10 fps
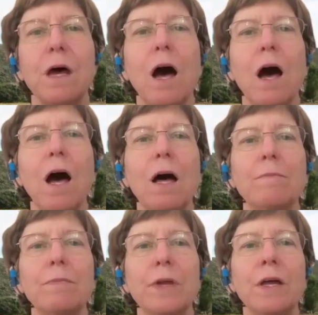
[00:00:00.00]

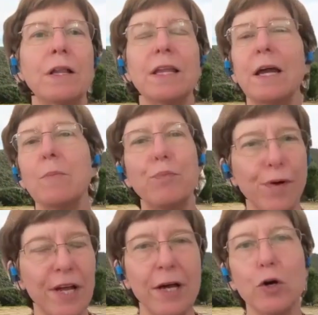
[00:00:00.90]
like
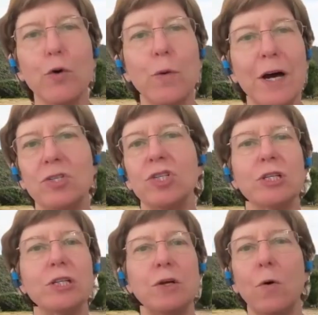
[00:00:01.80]
bring a
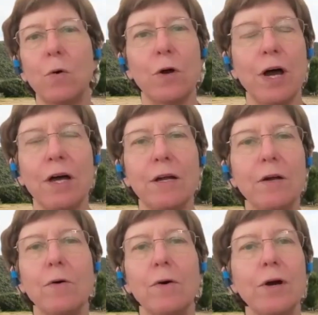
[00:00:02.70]
question or
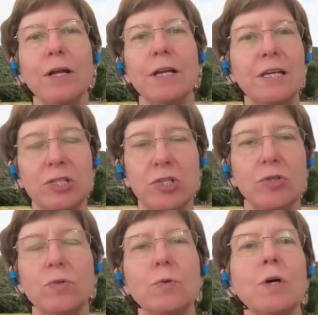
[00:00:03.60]
an
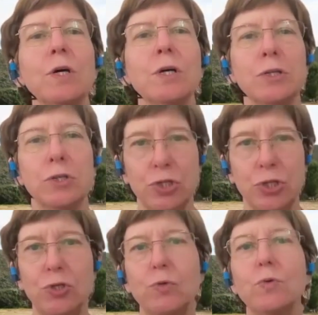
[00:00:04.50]
issue
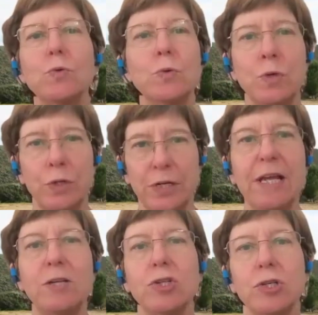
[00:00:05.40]
to
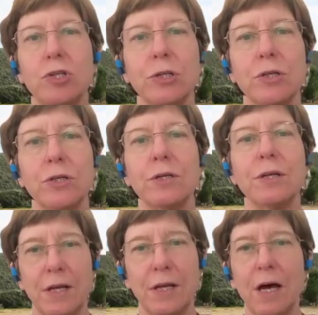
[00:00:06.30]
nature
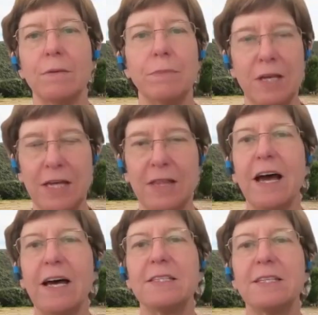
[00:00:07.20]
in
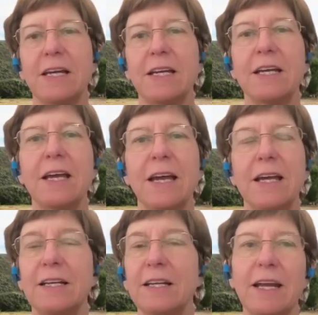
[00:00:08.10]
that setting,
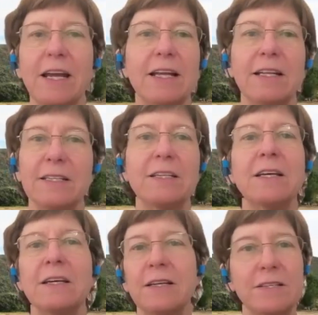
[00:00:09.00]
and
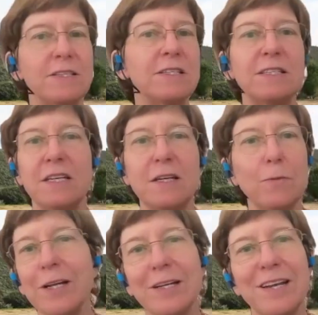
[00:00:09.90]
see
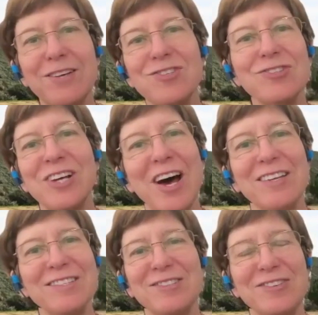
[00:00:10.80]
what nature
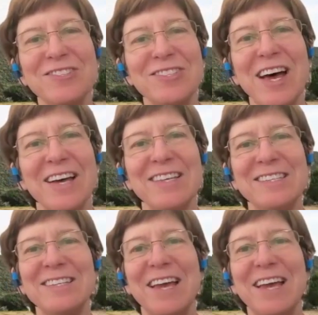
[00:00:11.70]
does or says.